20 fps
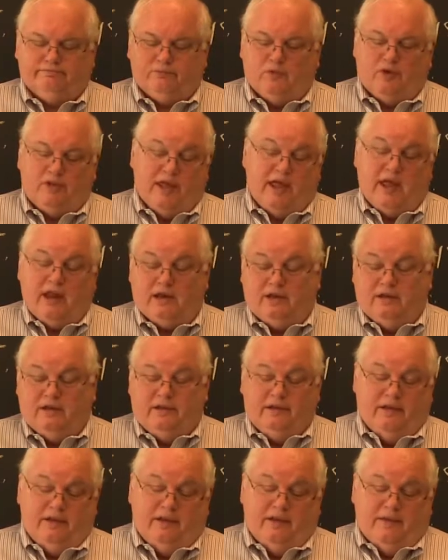well, they had,
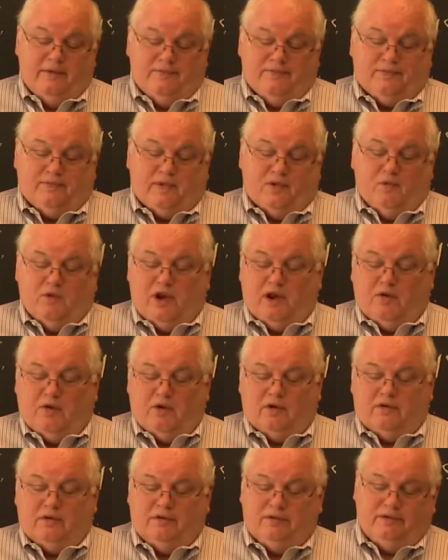when they
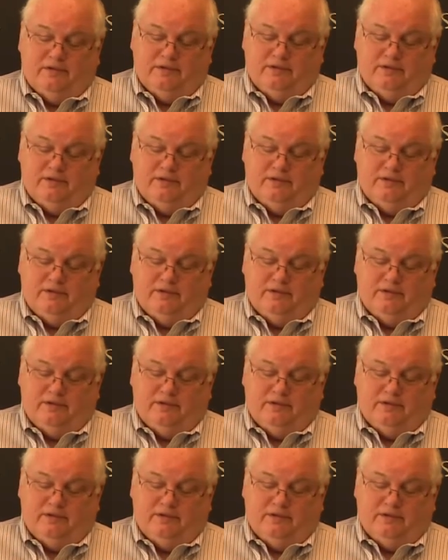were,